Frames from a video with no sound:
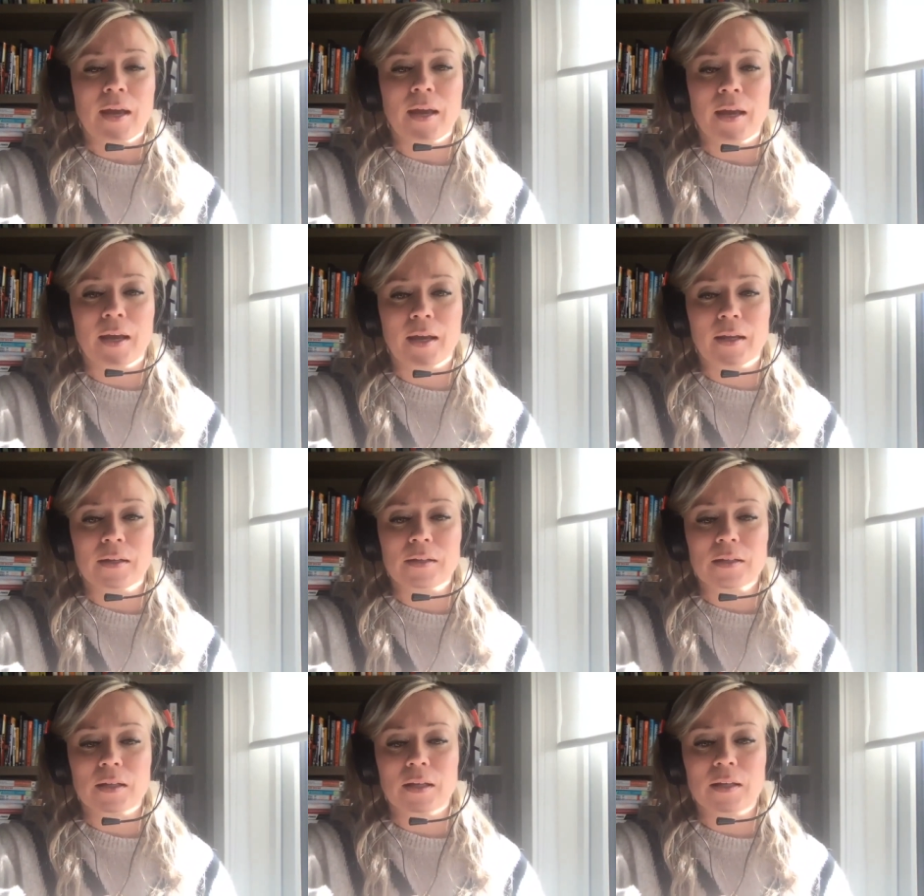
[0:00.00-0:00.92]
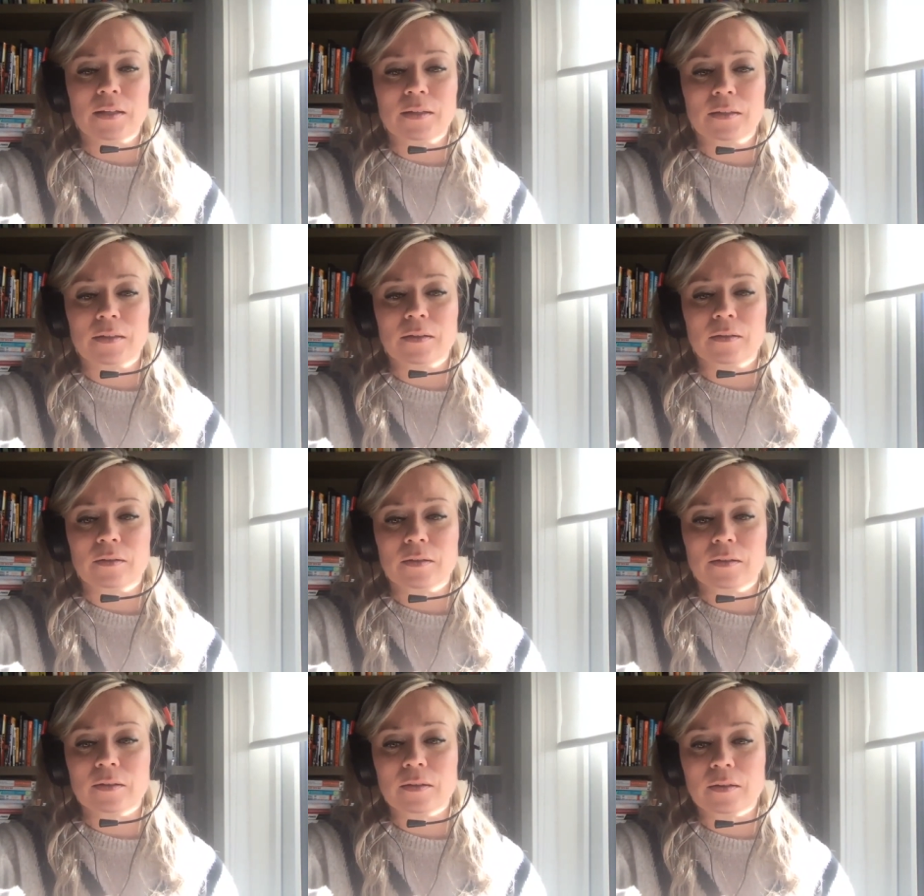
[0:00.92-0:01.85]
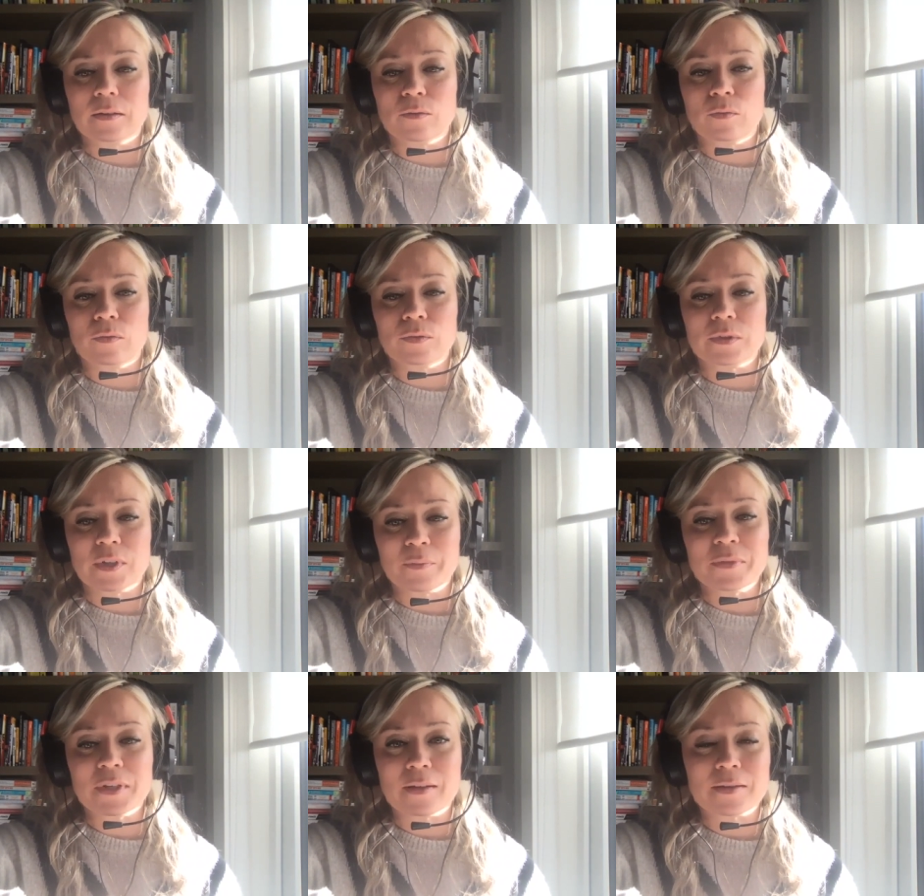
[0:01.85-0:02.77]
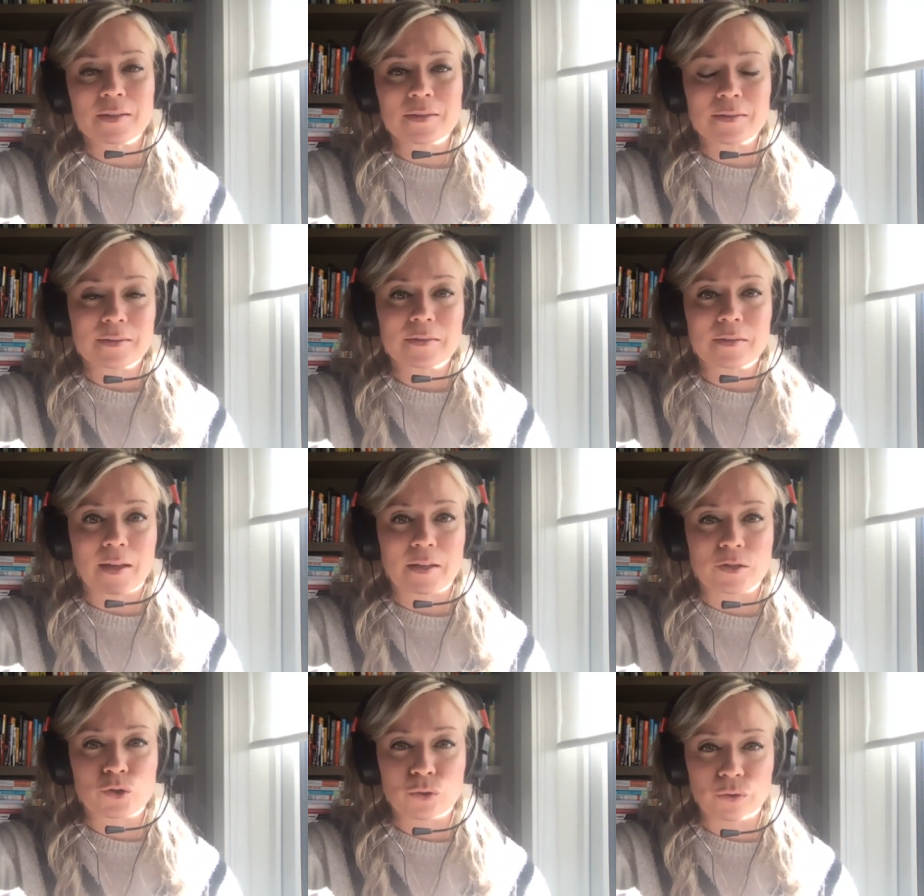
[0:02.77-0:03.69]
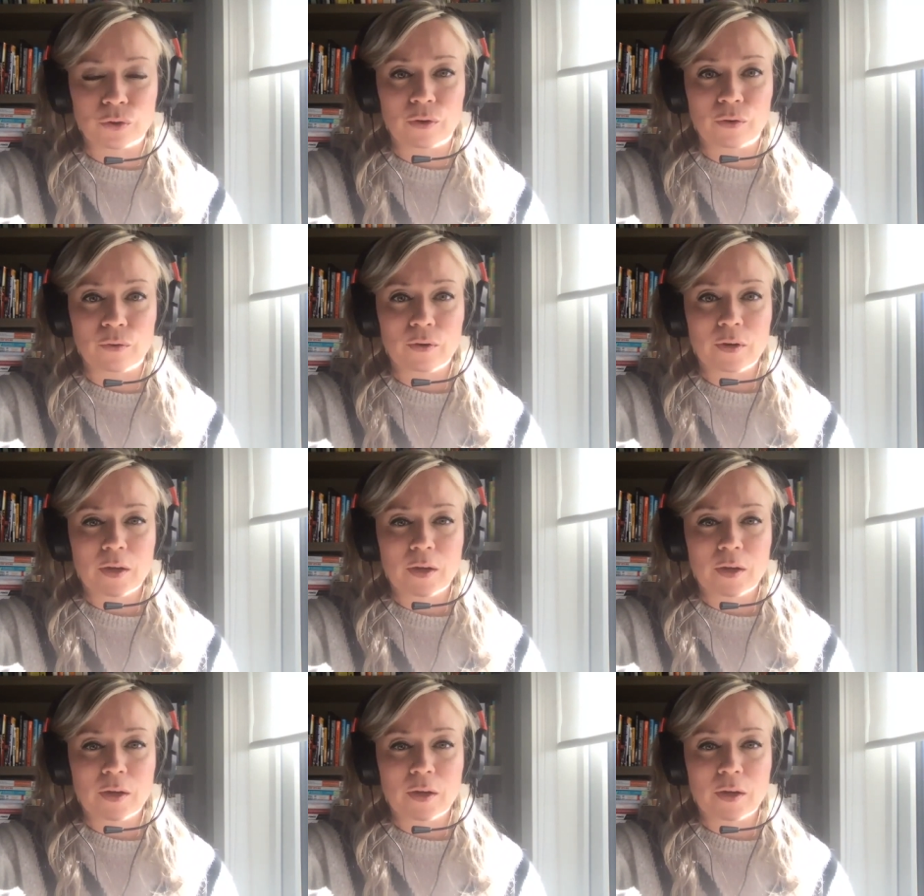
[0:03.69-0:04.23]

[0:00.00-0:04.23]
And in some senses, that's true.